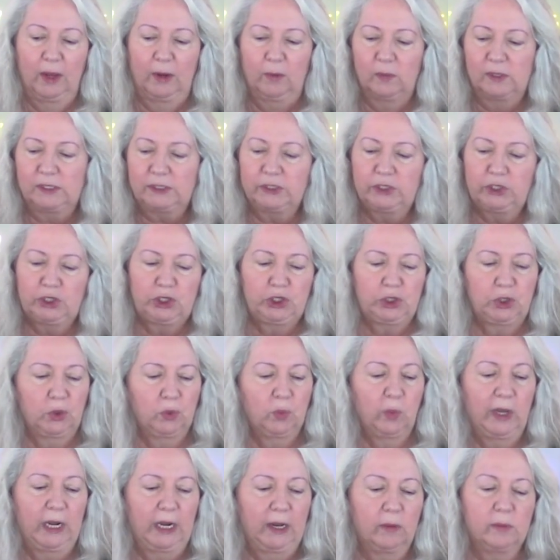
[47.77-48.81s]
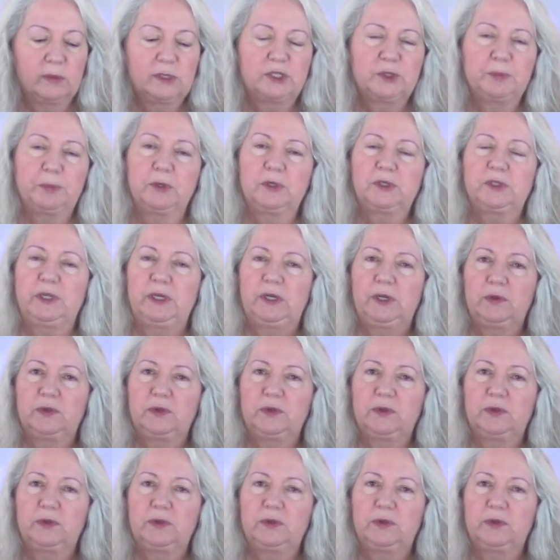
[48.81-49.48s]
I wasn't sure when I was supposed to